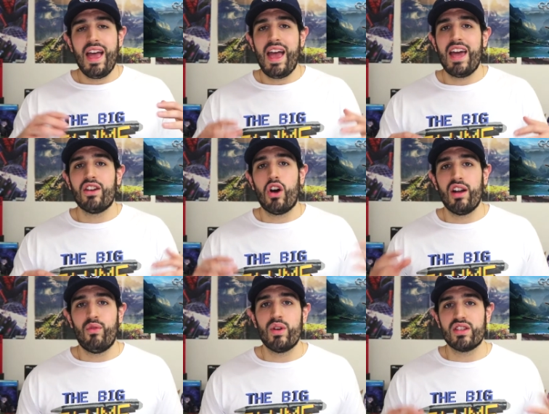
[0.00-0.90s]
and
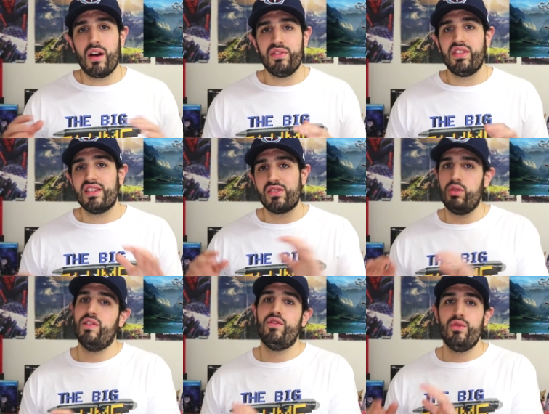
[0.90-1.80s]
God of War is obviously
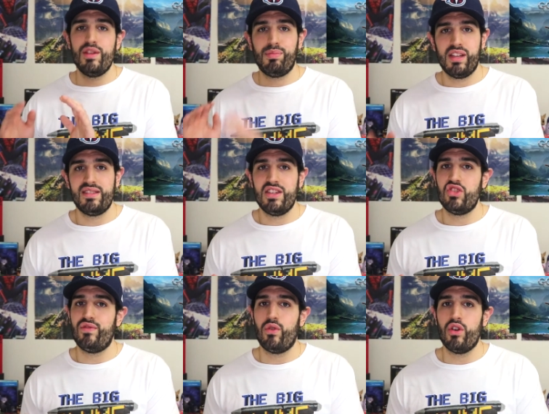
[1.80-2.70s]
exclusive to the
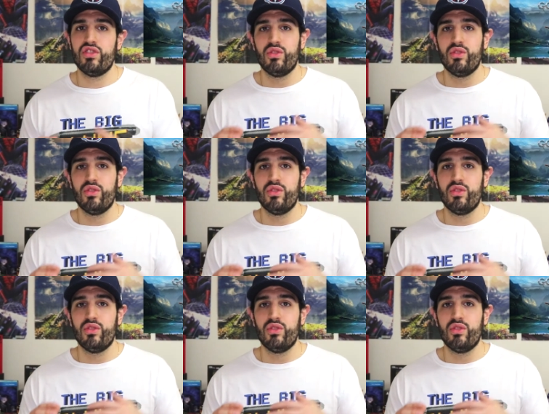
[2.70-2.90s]
PlayStation 4.